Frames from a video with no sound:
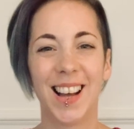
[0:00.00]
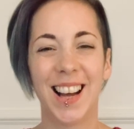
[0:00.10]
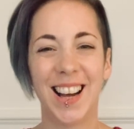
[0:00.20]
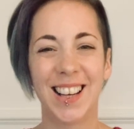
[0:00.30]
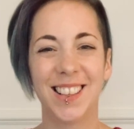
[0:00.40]

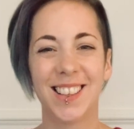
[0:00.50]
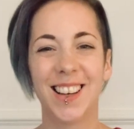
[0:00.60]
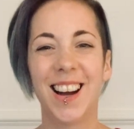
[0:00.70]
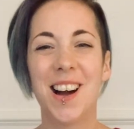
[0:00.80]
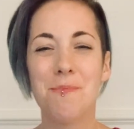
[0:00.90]
Hi,
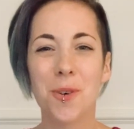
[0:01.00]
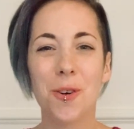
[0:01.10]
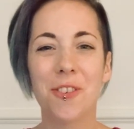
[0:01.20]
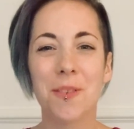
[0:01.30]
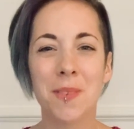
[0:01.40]
I'm
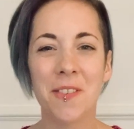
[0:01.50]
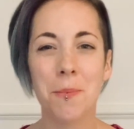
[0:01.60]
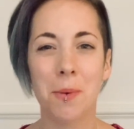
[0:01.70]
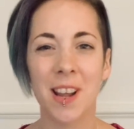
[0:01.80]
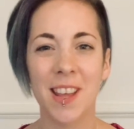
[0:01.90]
Mo from Live
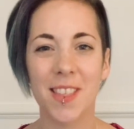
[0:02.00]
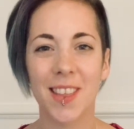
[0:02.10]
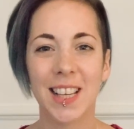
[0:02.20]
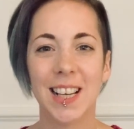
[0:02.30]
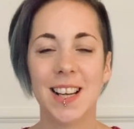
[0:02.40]
and Breathe.
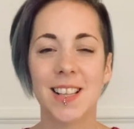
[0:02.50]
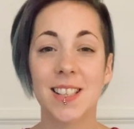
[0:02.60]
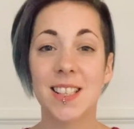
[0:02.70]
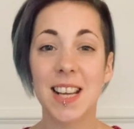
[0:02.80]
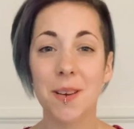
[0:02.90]

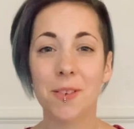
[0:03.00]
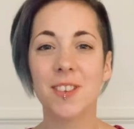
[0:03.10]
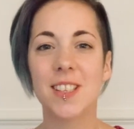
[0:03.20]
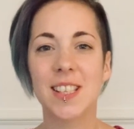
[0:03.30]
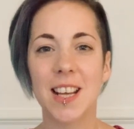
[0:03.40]
Today I'm
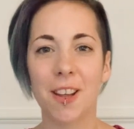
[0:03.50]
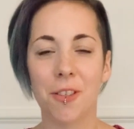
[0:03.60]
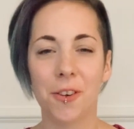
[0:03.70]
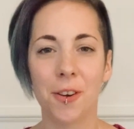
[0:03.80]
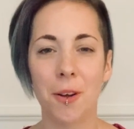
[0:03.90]
going to take you
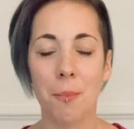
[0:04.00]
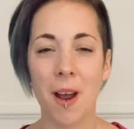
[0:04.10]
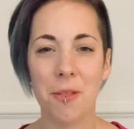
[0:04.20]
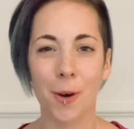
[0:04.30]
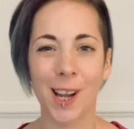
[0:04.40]
through a
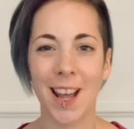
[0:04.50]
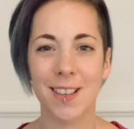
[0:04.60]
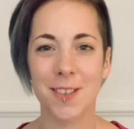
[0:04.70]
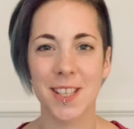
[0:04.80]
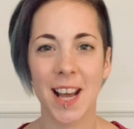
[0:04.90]
breathwork
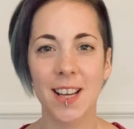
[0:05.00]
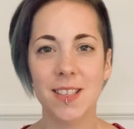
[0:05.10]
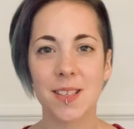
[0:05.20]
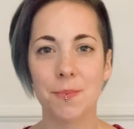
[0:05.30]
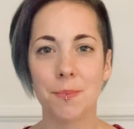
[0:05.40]

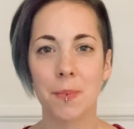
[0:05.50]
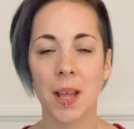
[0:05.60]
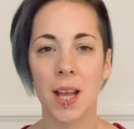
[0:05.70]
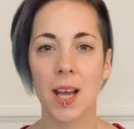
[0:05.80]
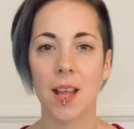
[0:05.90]
exercise.
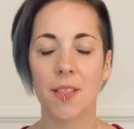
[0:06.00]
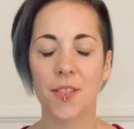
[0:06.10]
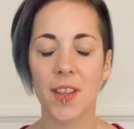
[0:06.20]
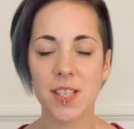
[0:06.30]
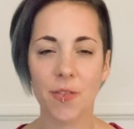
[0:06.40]

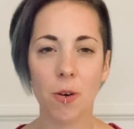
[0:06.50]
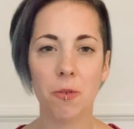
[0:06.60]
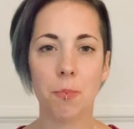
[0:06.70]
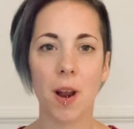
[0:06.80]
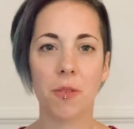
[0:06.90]
This form
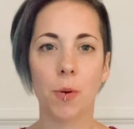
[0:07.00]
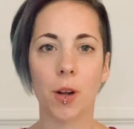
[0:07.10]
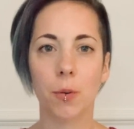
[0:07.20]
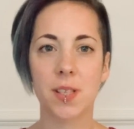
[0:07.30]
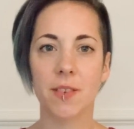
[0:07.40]
of
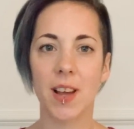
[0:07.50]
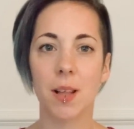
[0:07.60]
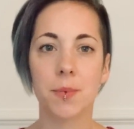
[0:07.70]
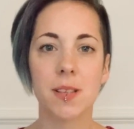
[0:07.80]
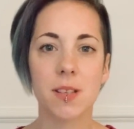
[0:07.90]
breathwork was
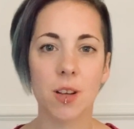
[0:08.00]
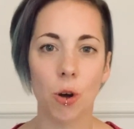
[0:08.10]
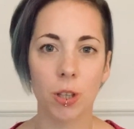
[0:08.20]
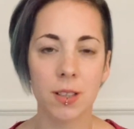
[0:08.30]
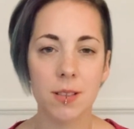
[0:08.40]
developed in
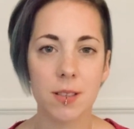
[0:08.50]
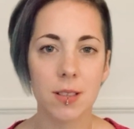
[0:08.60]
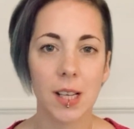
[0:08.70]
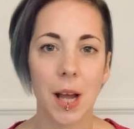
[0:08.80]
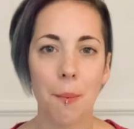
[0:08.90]
Scotland
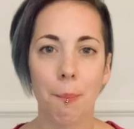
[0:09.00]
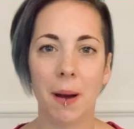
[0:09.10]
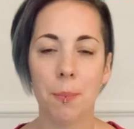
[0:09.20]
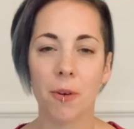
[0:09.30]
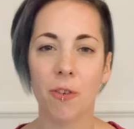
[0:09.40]
by
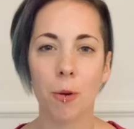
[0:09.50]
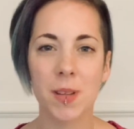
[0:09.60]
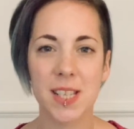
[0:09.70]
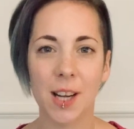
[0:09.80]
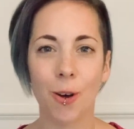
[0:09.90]

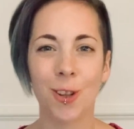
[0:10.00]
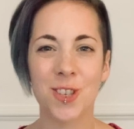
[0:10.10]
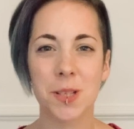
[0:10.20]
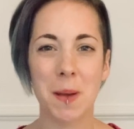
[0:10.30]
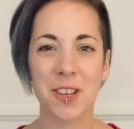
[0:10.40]
performance psychology
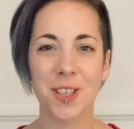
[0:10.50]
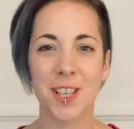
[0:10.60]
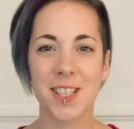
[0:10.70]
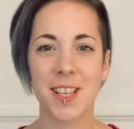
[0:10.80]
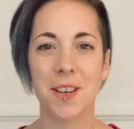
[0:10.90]

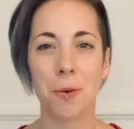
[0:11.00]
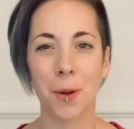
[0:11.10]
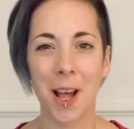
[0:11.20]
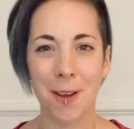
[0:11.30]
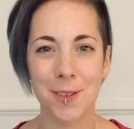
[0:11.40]
specialists at Noble
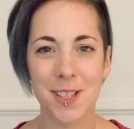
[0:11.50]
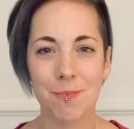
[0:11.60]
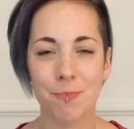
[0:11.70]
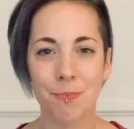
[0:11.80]
House.